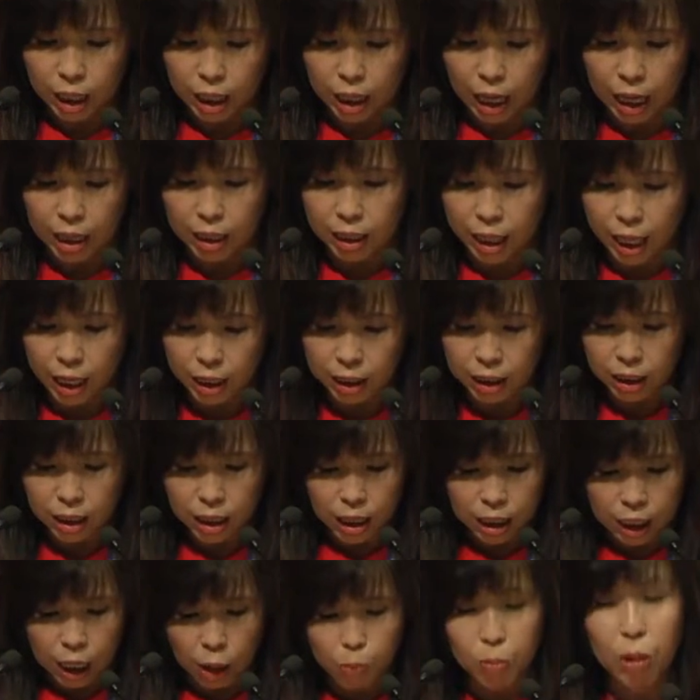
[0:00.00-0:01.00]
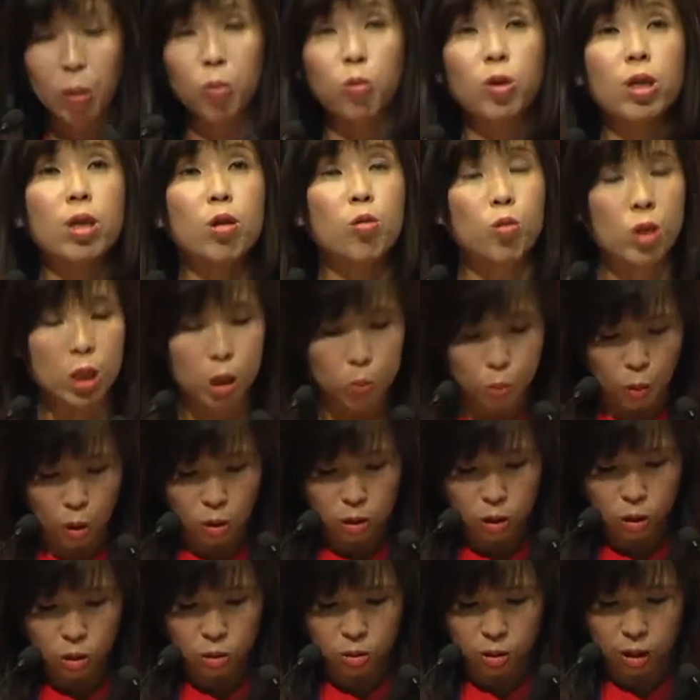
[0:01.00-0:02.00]
and then come up with a
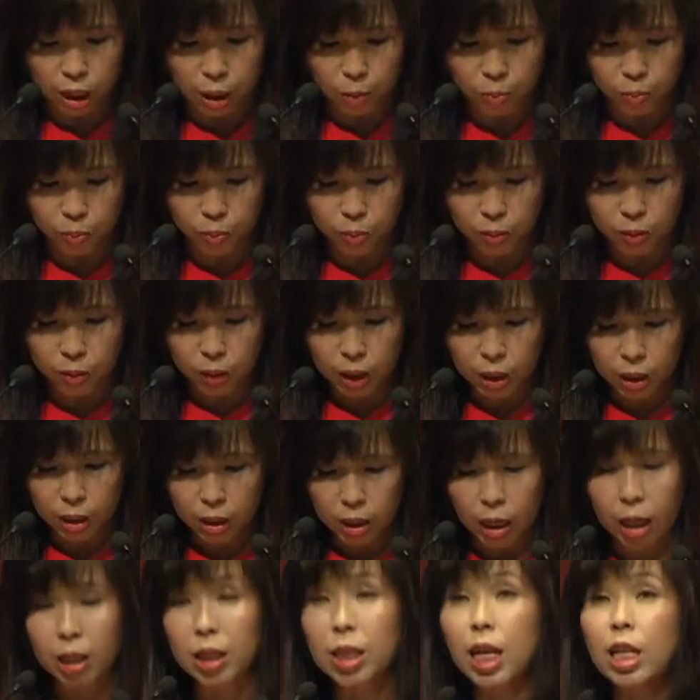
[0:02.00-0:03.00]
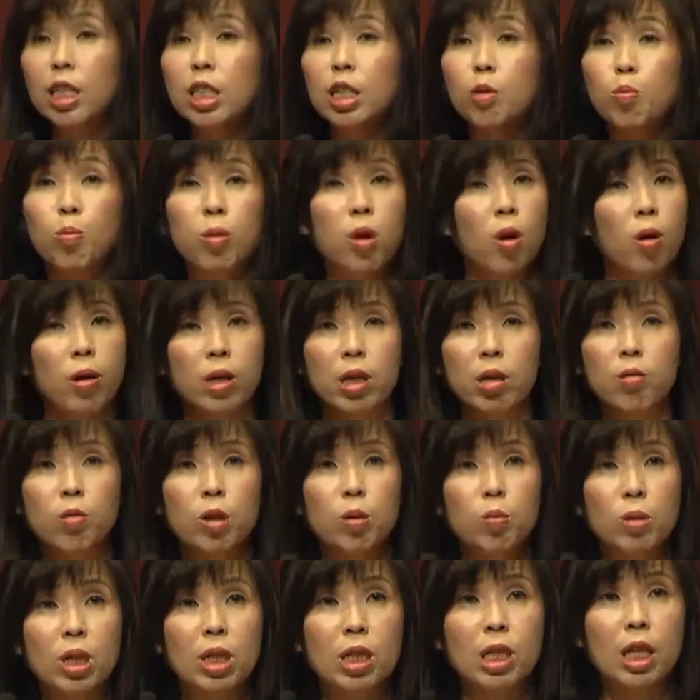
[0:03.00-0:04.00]
response to them and then deploy a
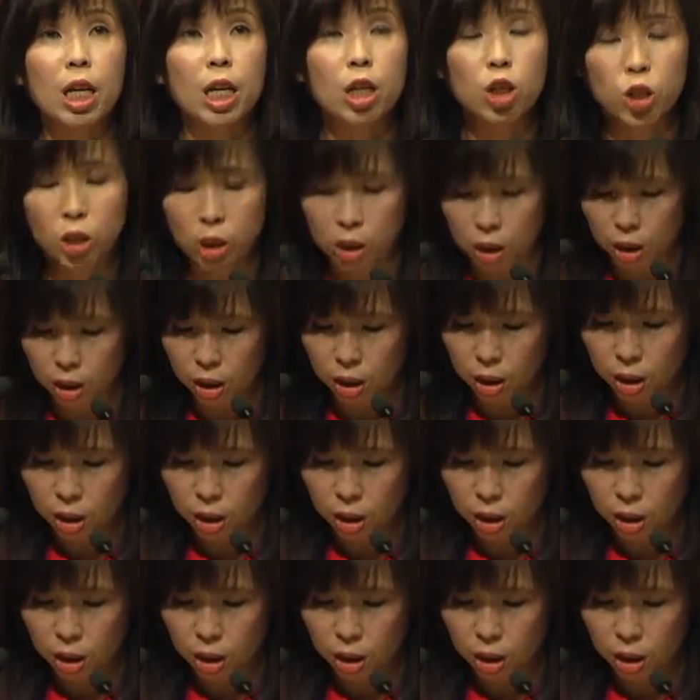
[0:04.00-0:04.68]
remediation.